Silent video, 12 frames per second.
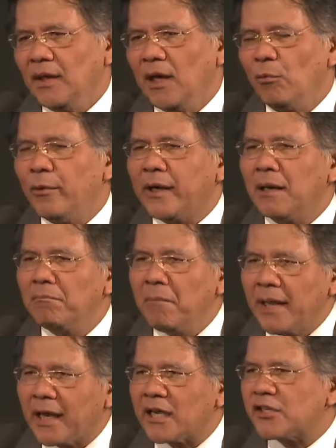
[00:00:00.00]
We can
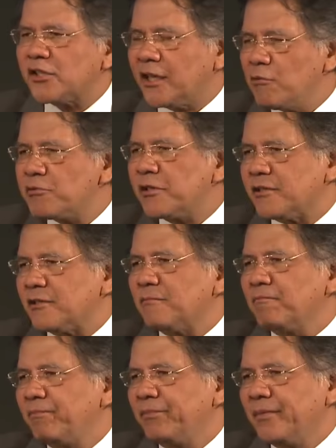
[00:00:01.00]
make excuses
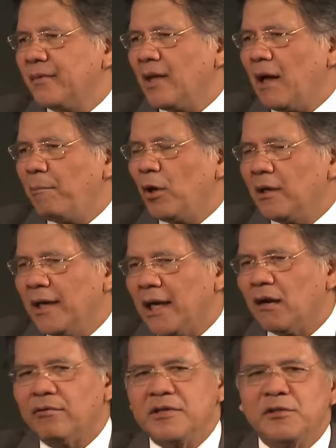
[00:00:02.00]
about lack
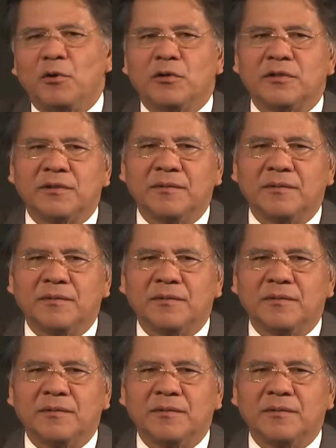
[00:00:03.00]
of resource,